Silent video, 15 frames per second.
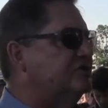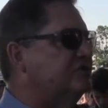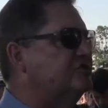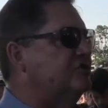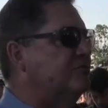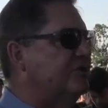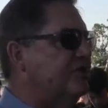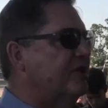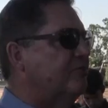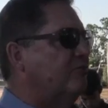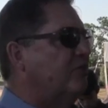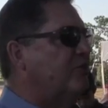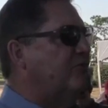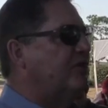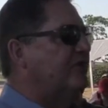assuming that
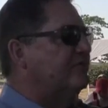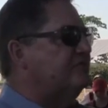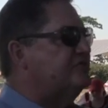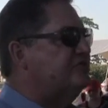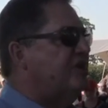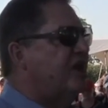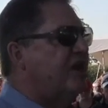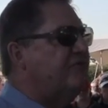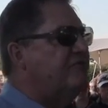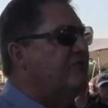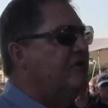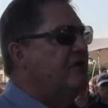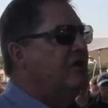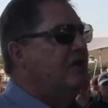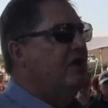we believe it's safe,
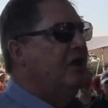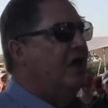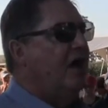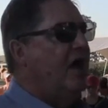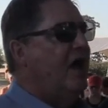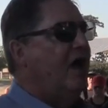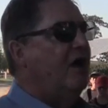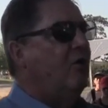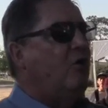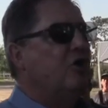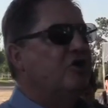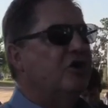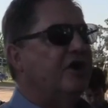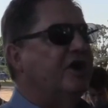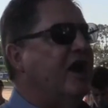uh, or
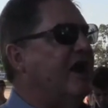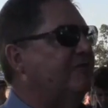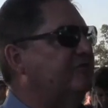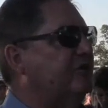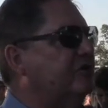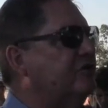you're going to have to